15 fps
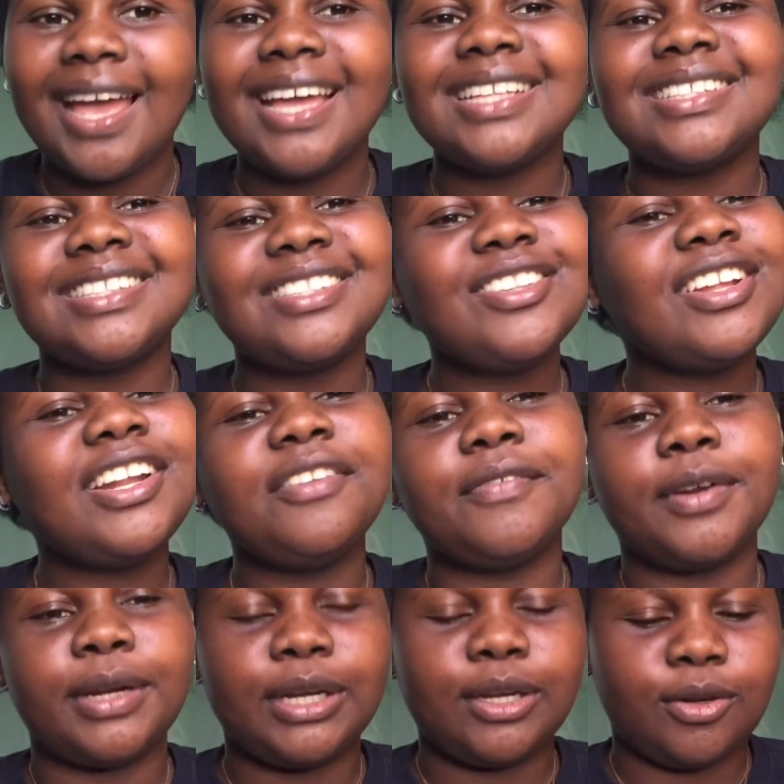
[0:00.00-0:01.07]
It's not a
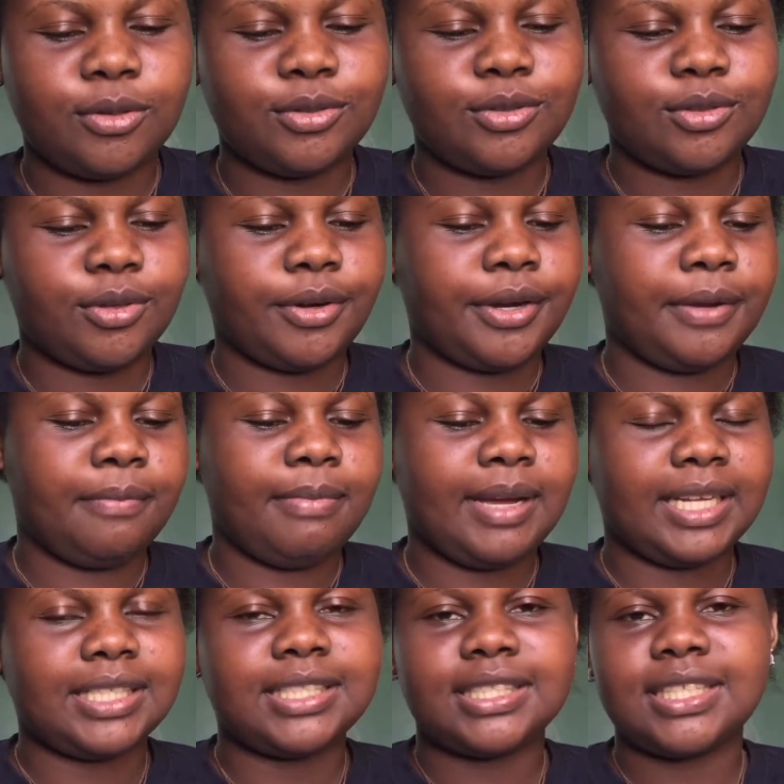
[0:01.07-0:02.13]
very long story,
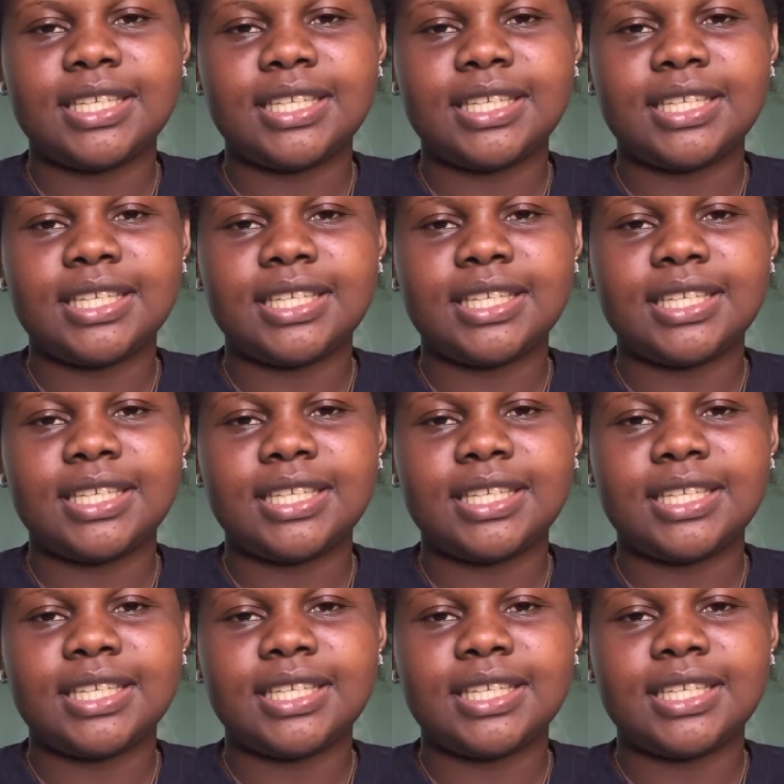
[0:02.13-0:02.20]
but